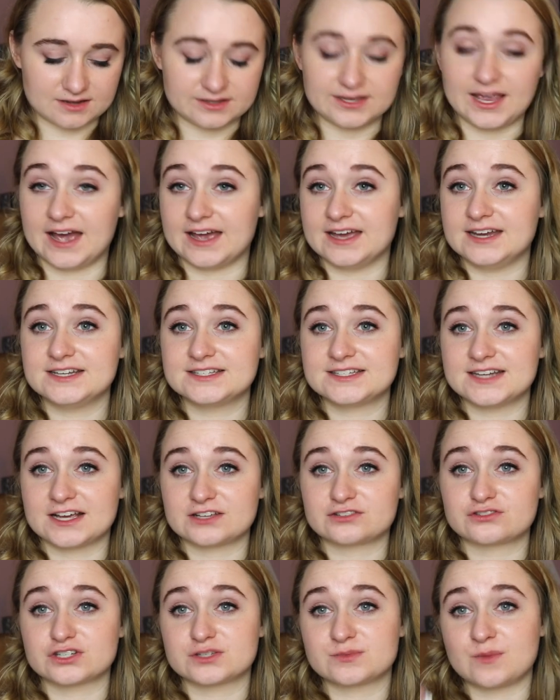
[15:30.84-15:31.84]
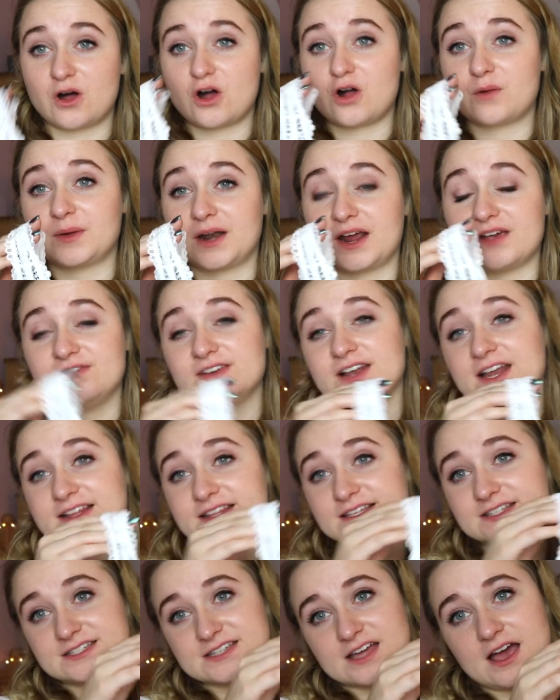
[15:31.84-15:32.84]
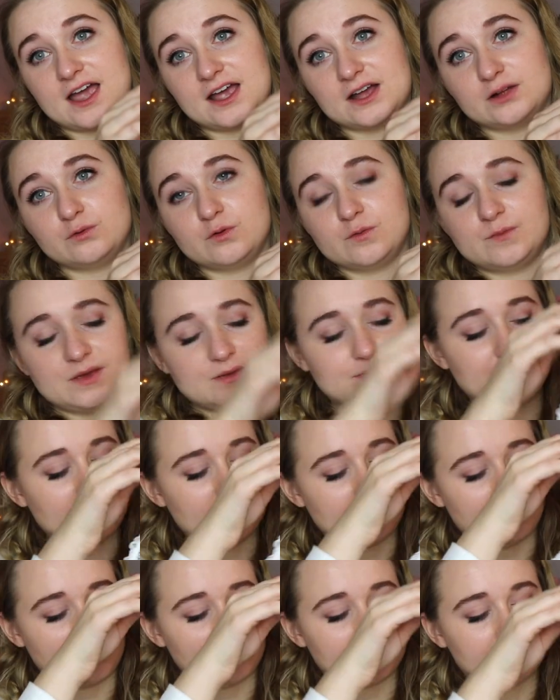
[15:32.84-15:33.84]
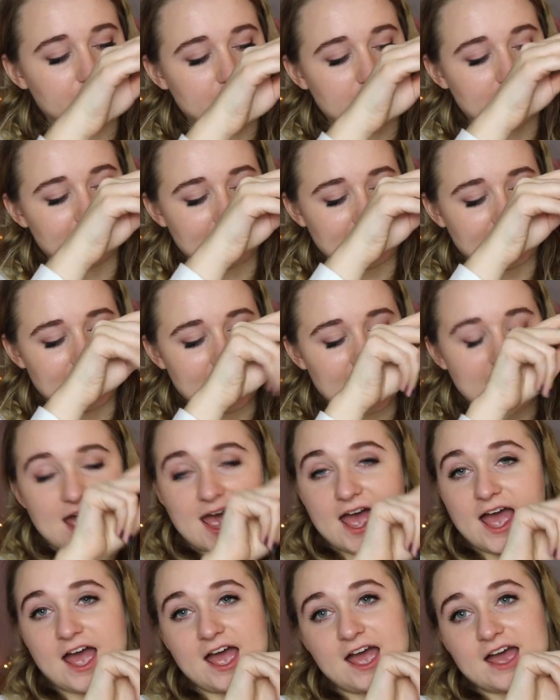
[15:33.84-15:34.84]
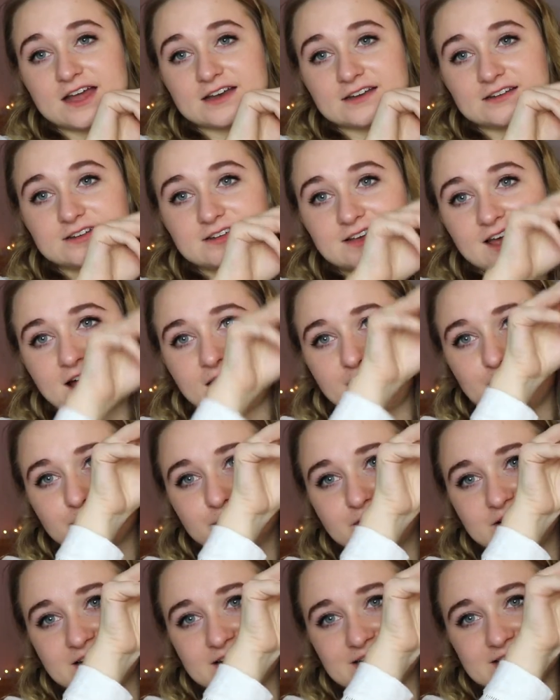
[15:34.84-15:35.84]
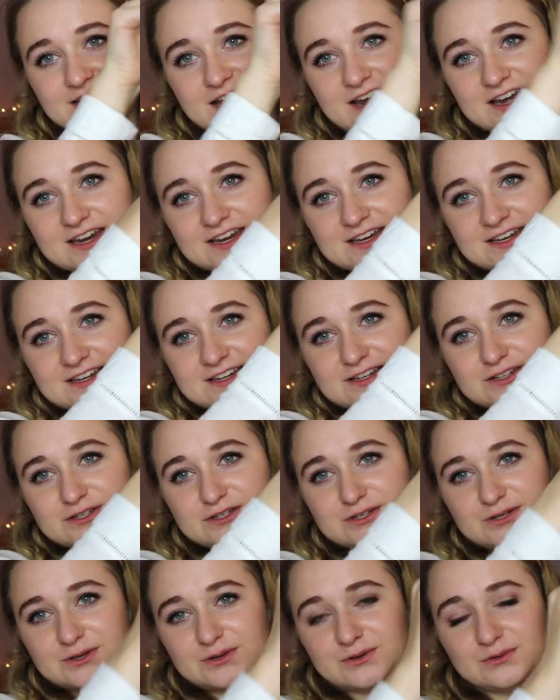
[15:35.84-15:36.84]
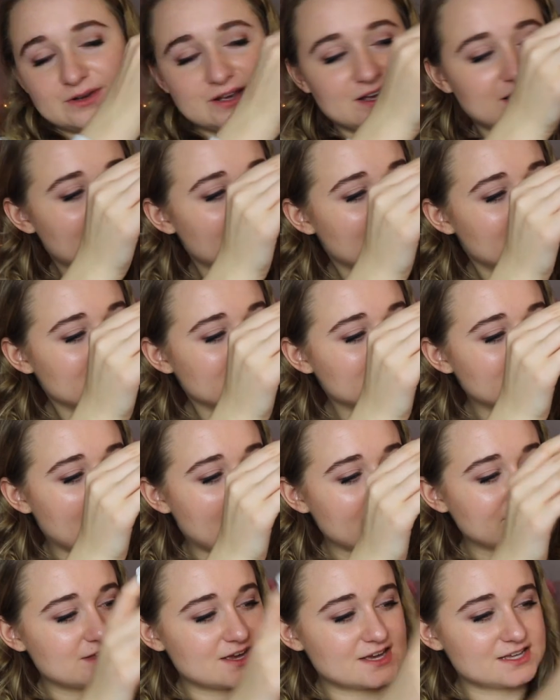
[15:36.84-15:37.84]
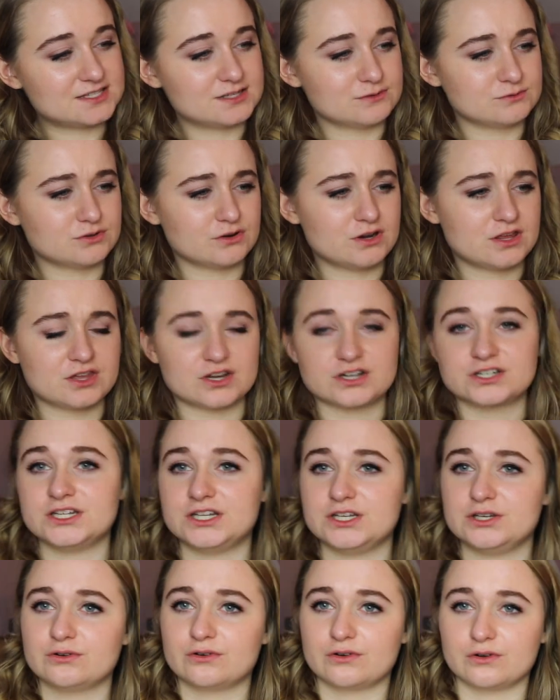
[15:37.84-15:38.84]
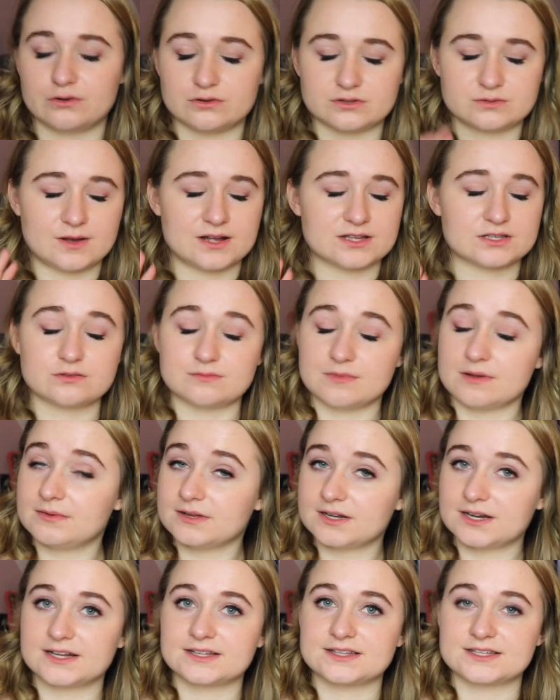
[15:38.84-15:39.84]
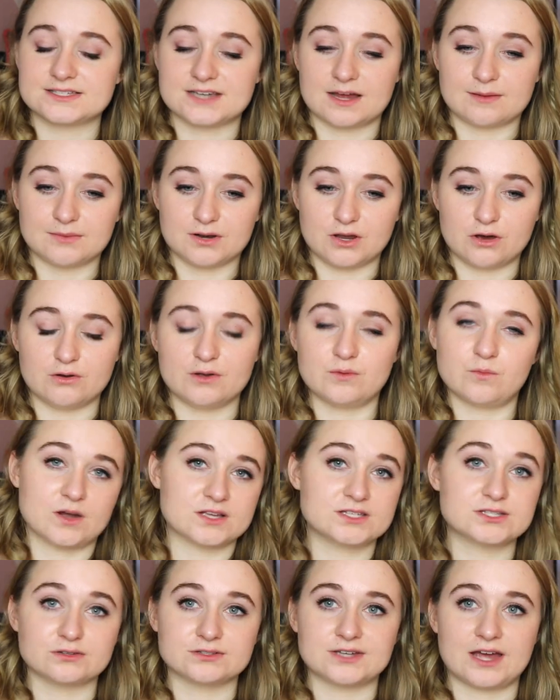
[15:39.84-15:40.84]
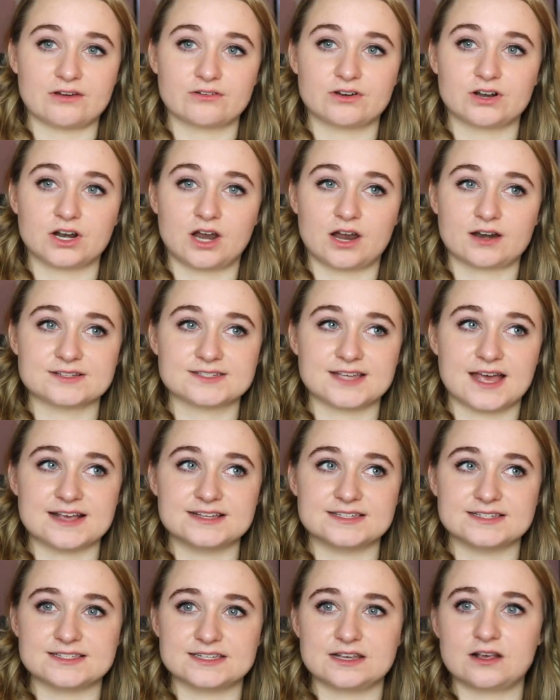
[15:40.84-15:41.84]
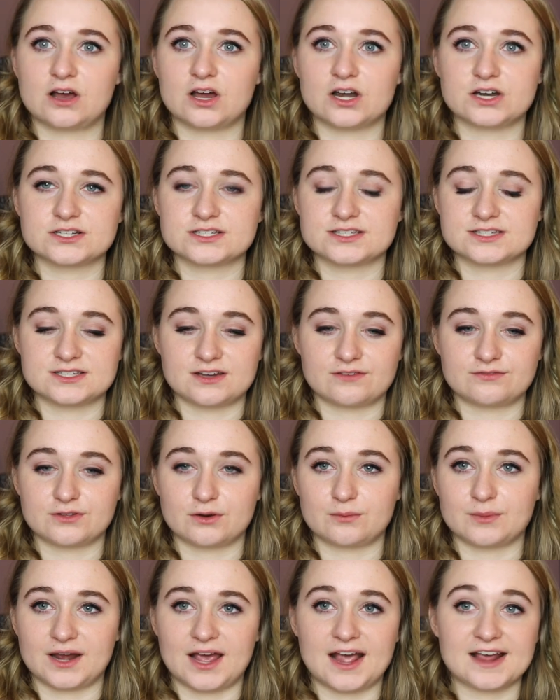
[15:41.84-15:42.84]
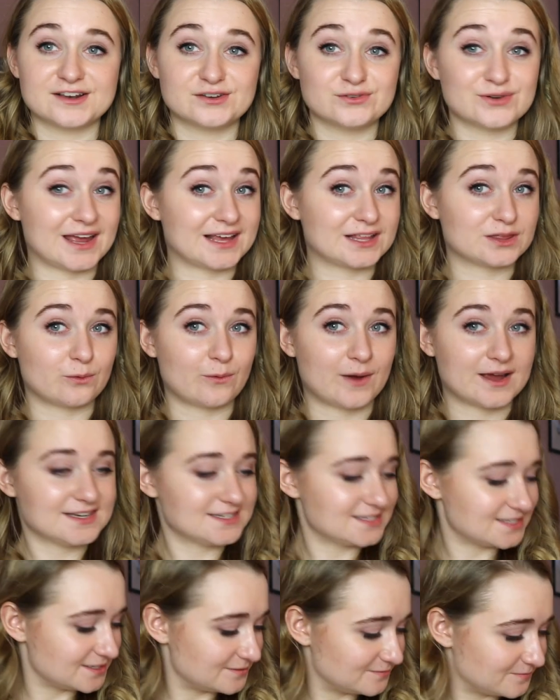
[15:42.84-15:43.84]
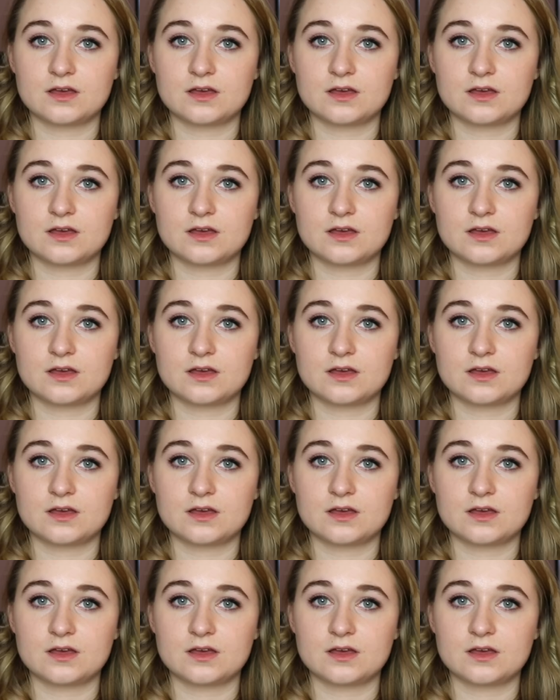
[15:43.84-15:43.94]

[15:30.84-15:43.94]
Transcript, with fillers: yeah, it is an extra small, but I feel like the style will be a bit more forgiving. And yeah, I'm really excited to have this. It was only 13 euro as well, so maybe I'll link this down below. It was sold out in a lot of sizes and colors and stuff though, but I do like the white.